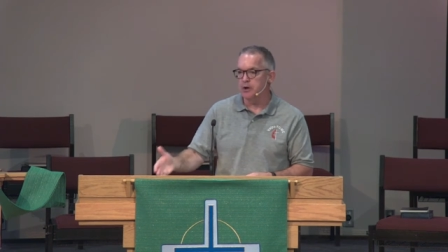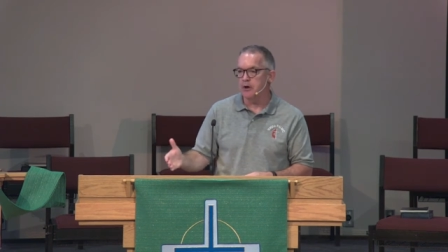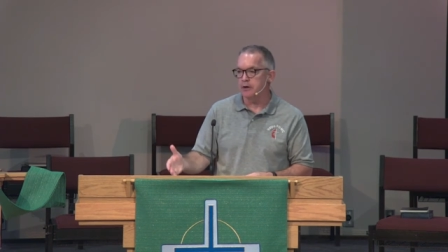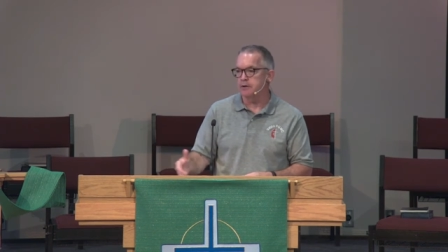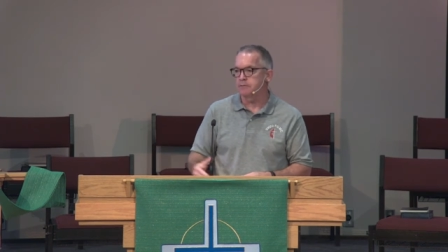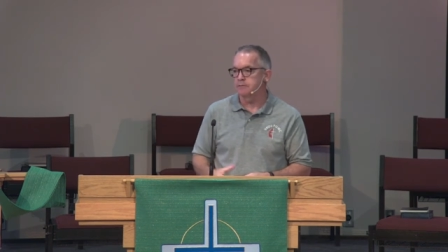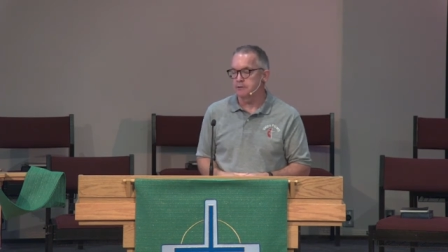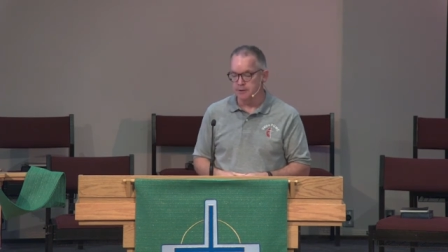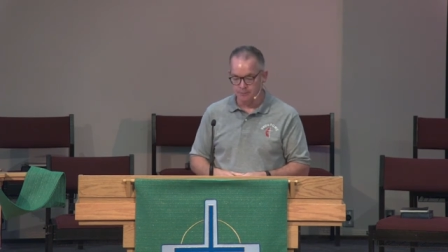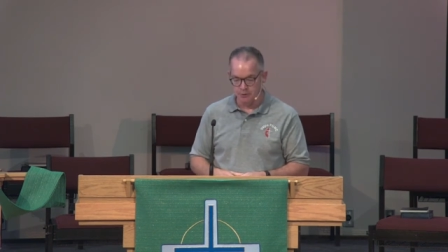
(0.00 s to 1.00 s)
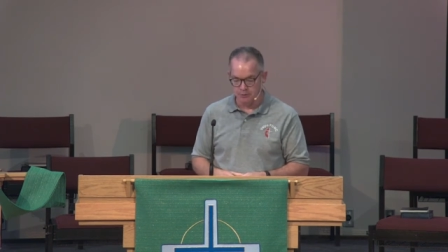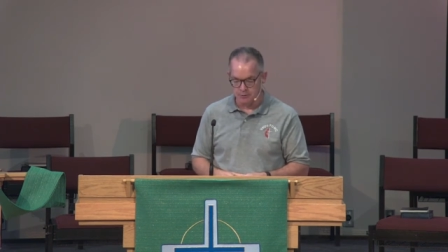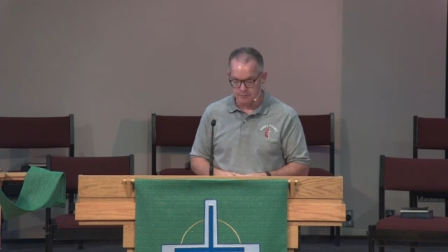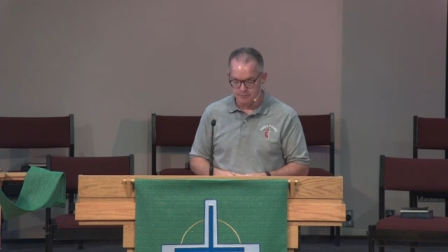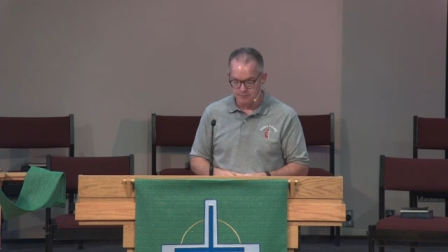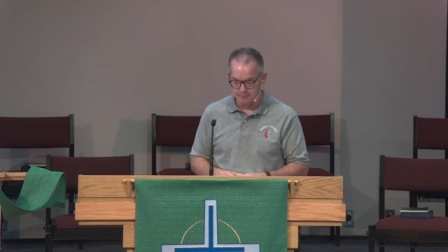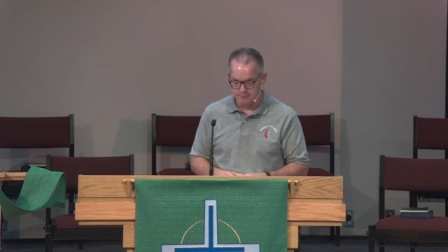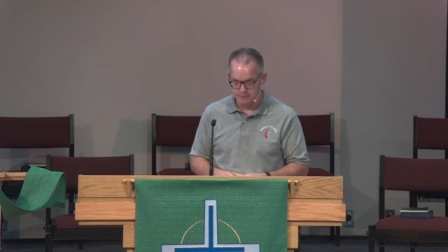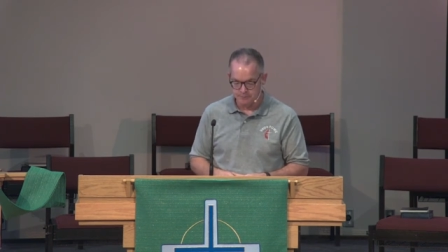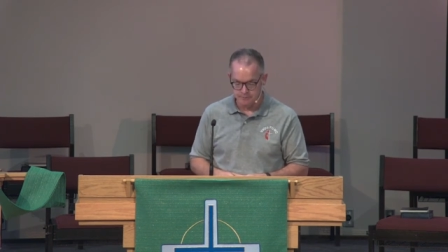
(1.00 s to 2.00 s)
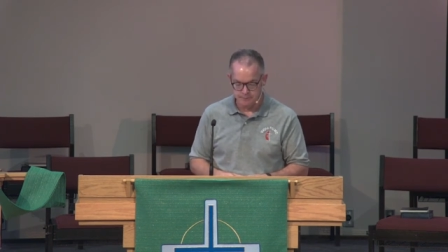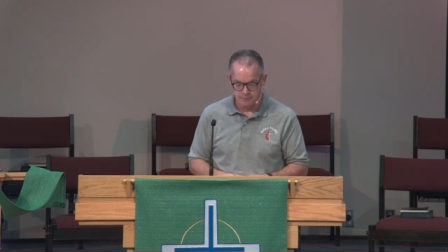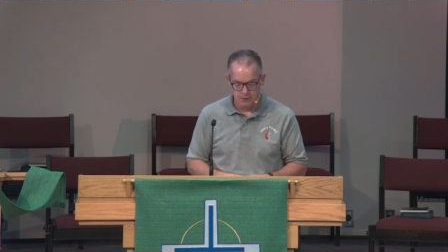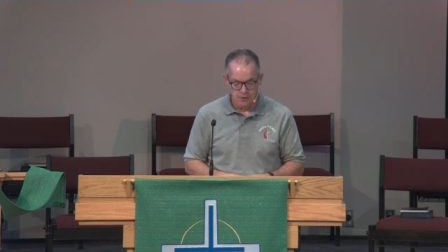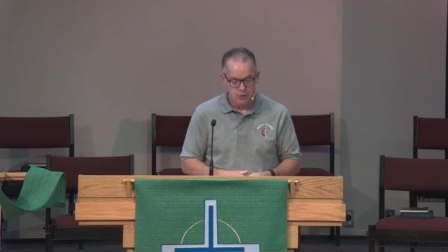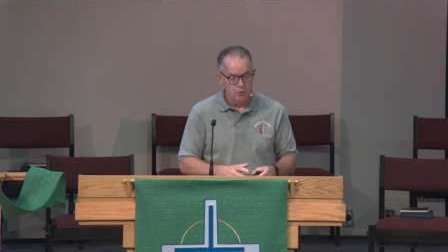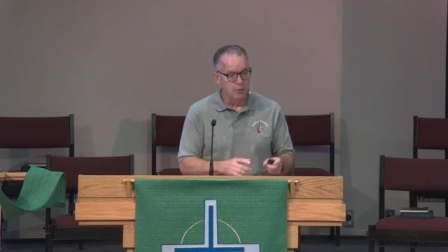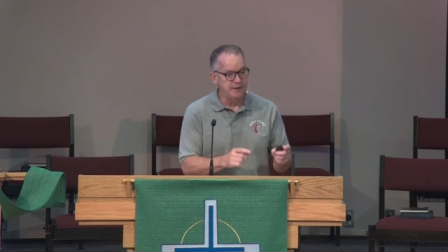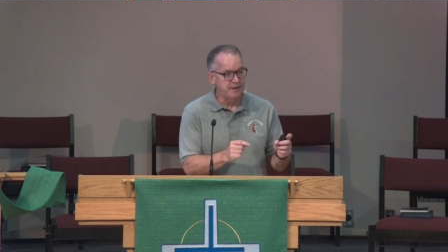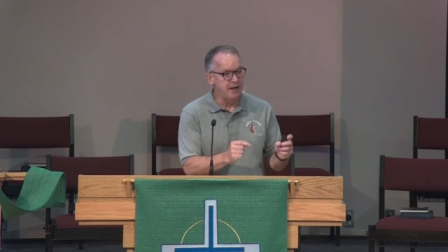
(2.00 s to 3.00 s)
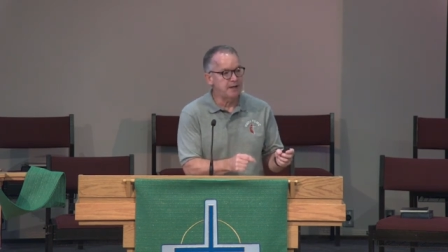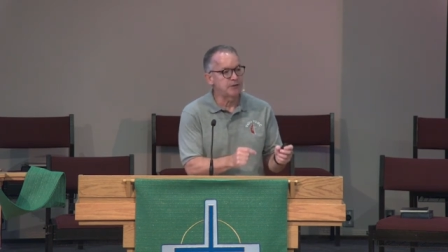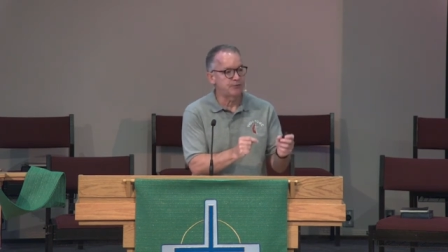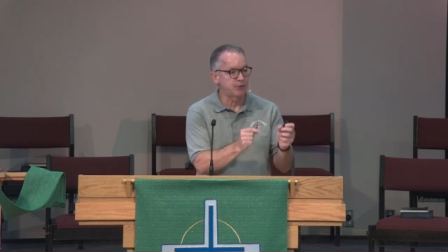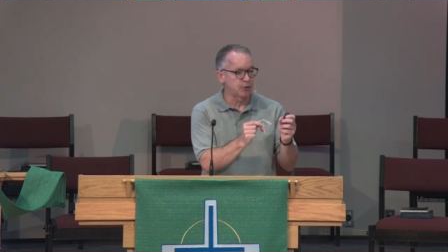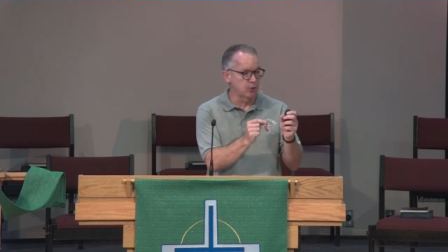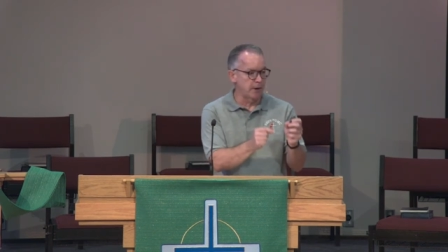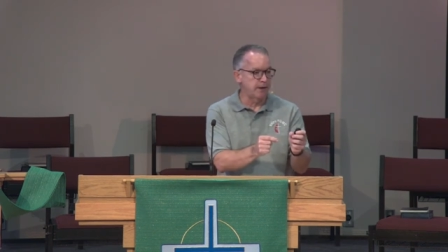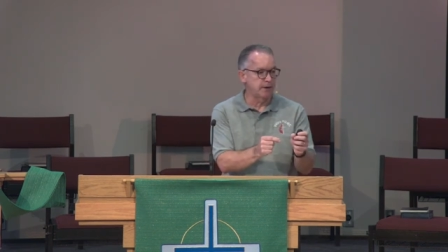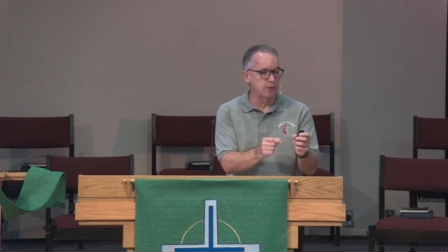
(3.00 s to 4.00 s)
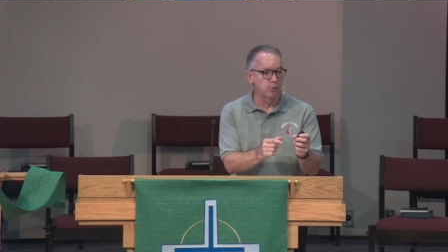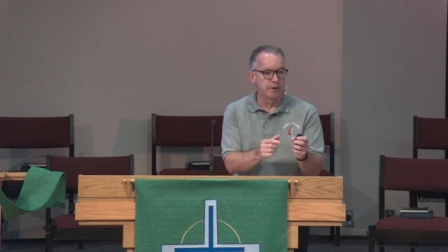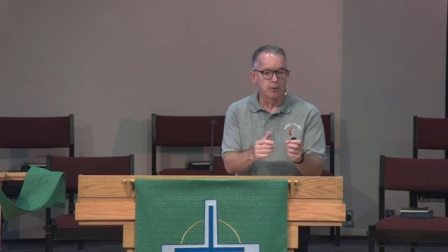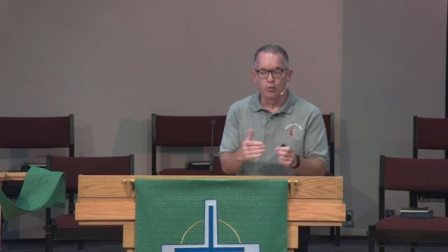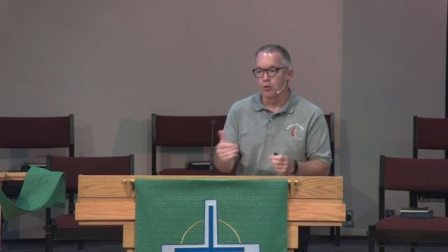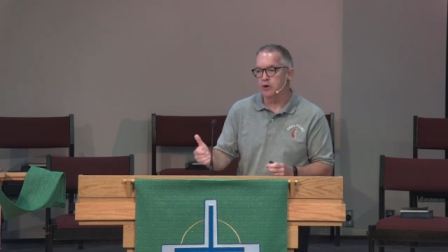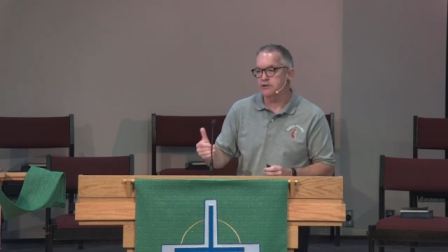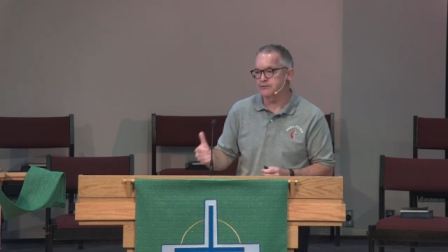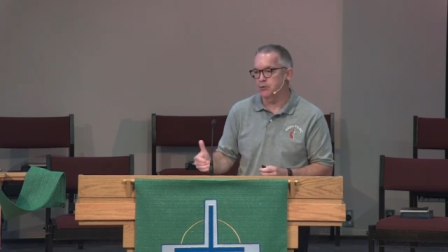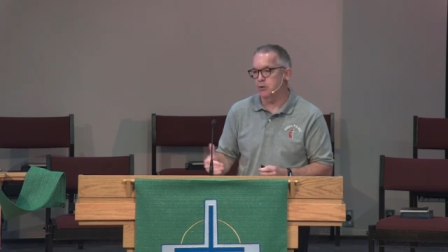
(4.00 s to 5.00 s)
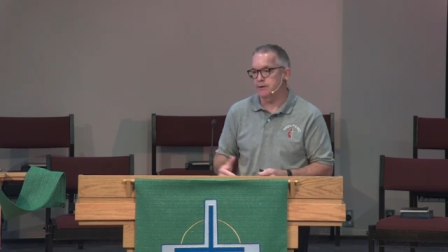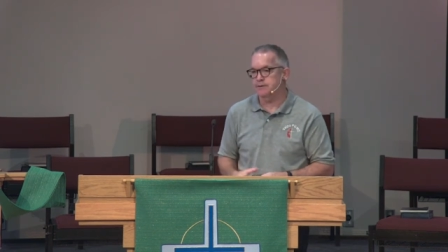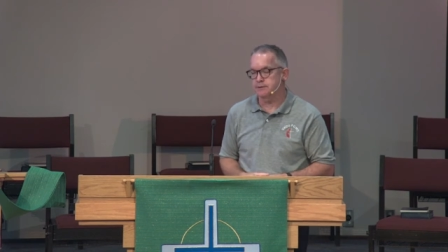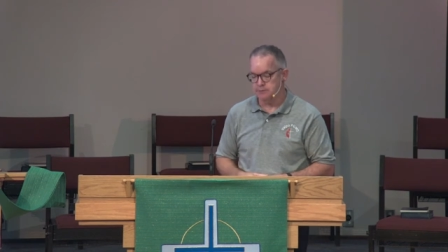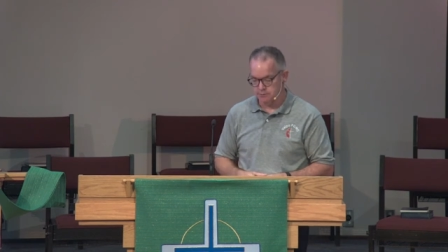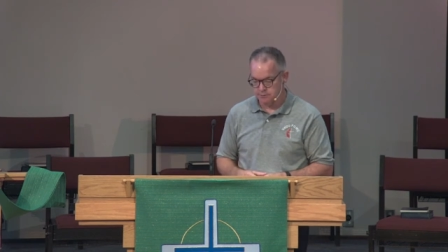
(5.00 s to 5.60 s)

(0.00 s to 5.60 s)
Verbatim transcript: on a computer. We take it for granted when it works for us.